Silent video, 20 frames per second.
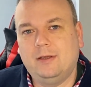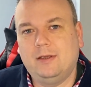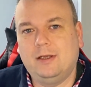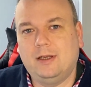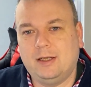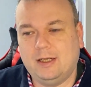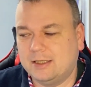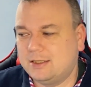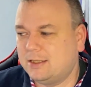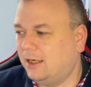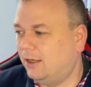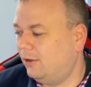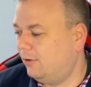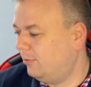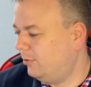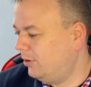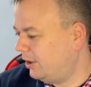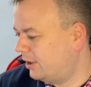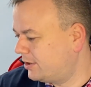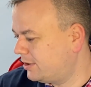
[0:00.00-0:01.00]
and that's how it
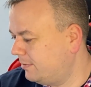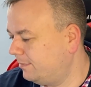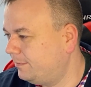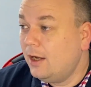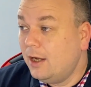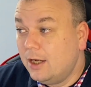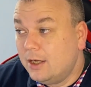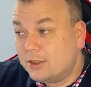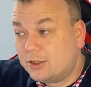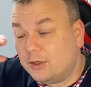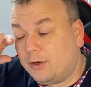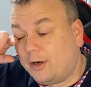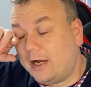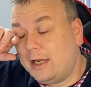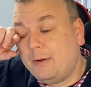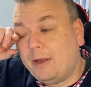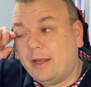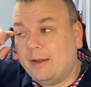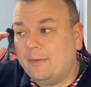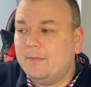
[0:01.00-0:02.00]
works. So
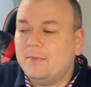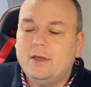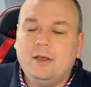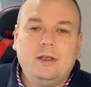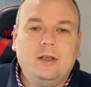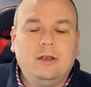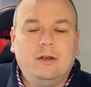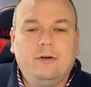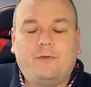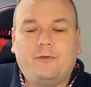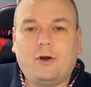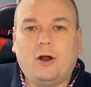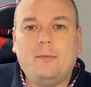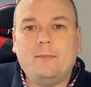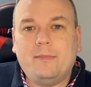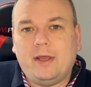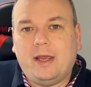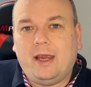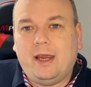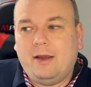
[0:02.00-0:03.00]
anyway,
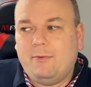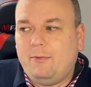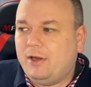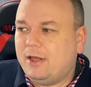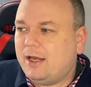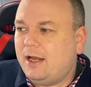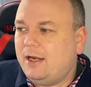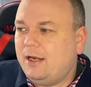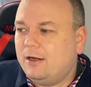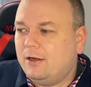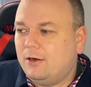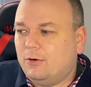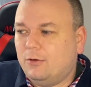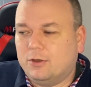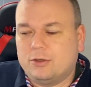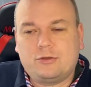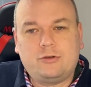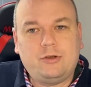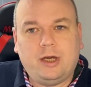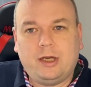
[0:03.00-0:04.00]
from there we then go
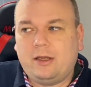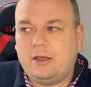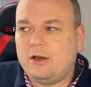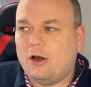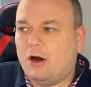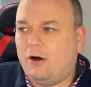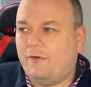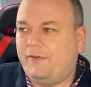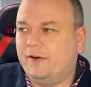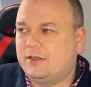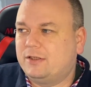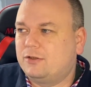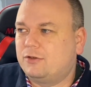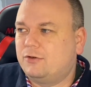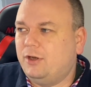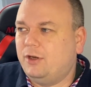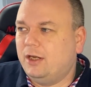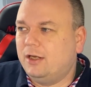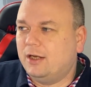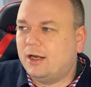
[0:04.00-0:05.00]
straight to the offer
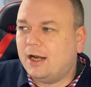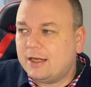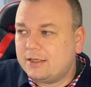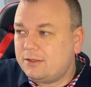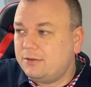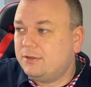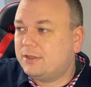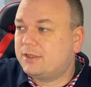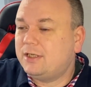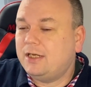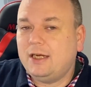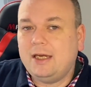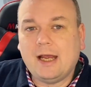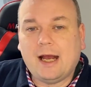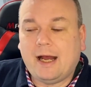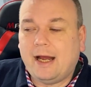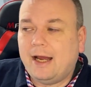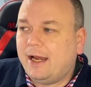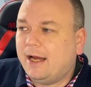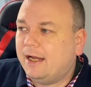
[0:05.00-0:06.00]
screen, and as you'll see,
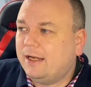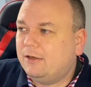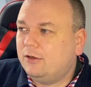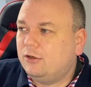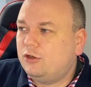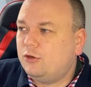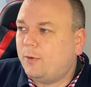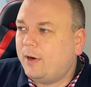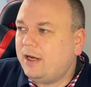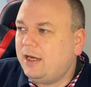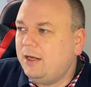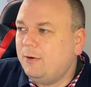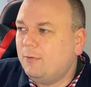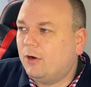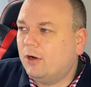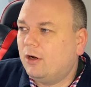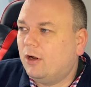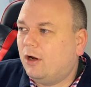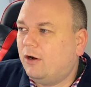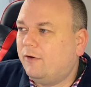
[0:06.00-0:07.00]
I had
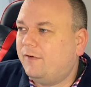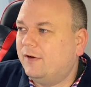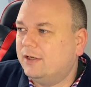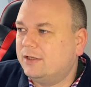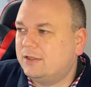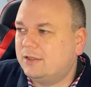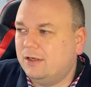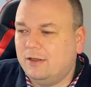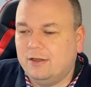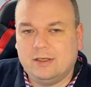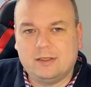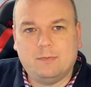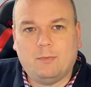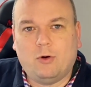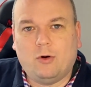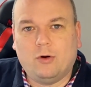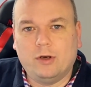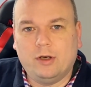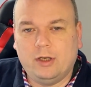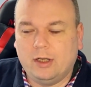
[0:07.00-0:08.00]
21 offers this
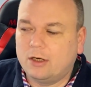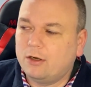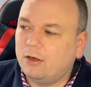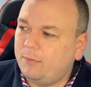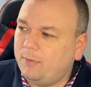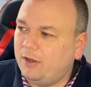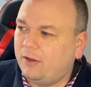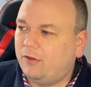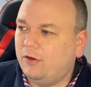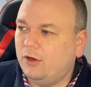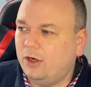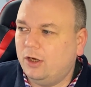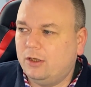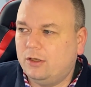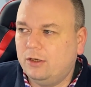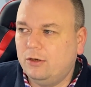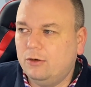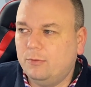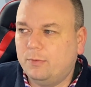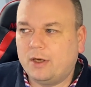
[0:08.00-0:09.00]
morning. There could have been
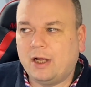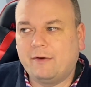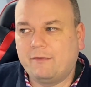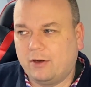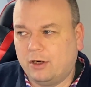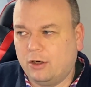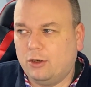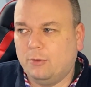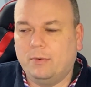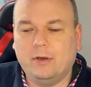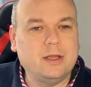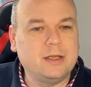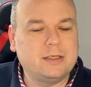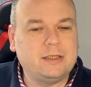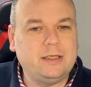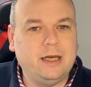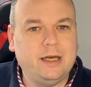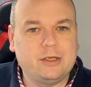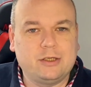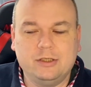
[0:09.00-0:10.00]
32, but I've got a couple of the
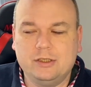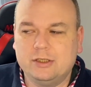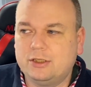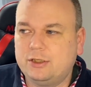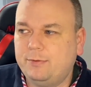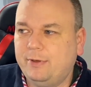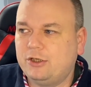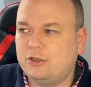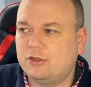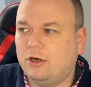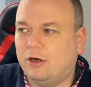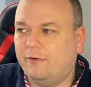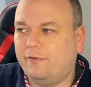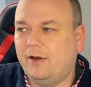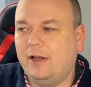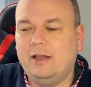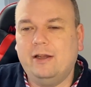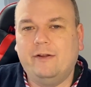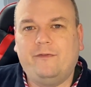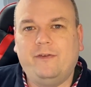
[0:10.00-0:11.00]
stations switched off in the